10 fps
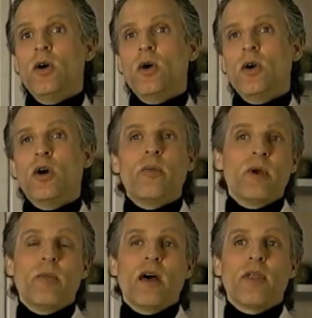Or
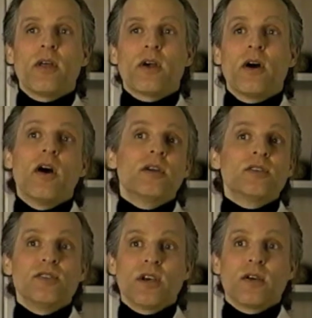homeopathic
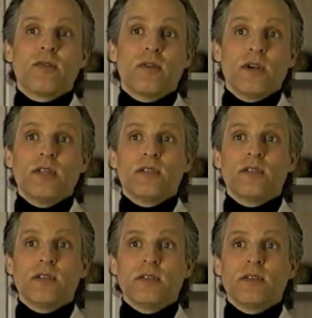arsenic, for
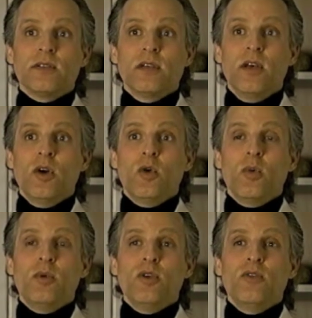instance,
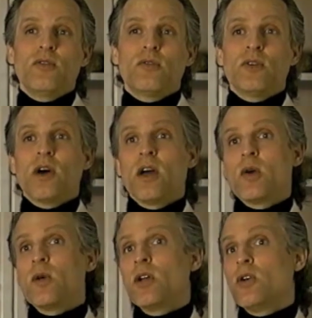will be used for
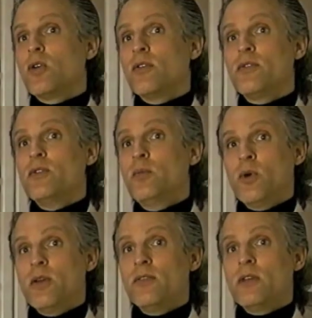diarrhea or food
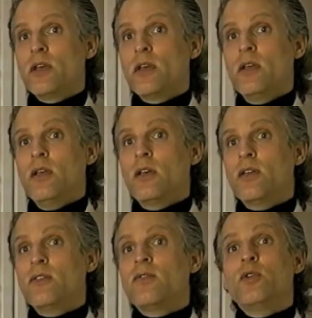poisoning,
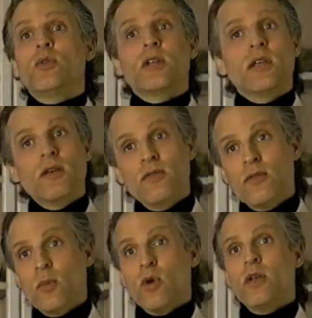because if you were to give
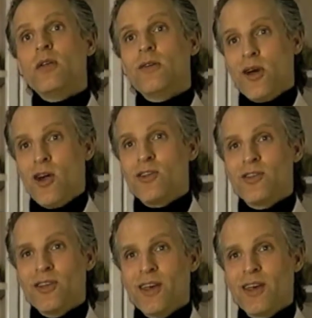someone
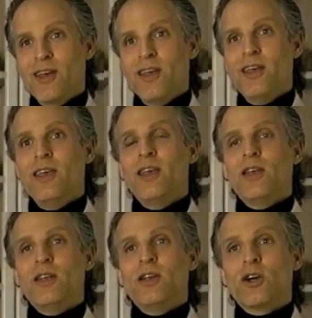arsenic
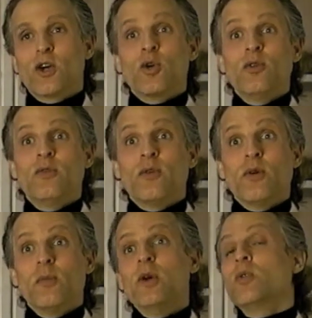in a crude
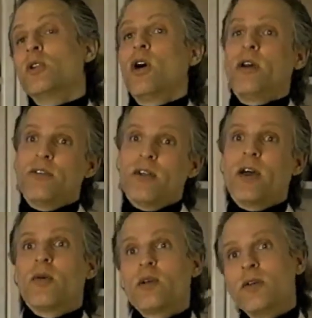form, it would cause
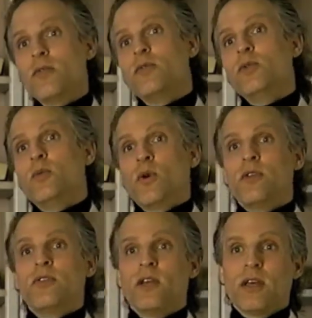diarrhea, food
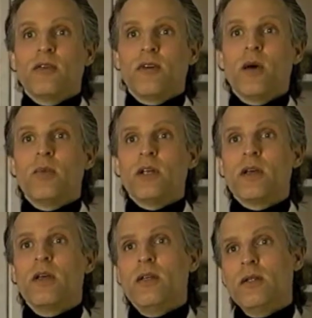poisoning, and
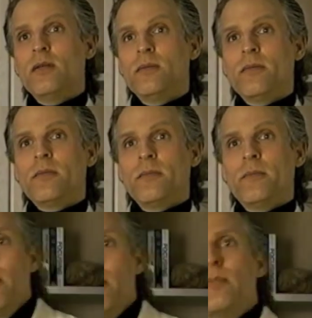vomiting.
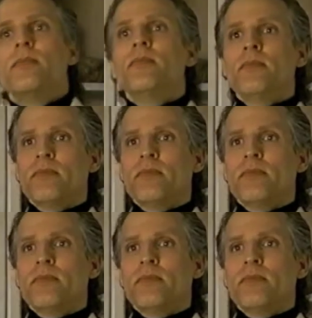Mm-hmm.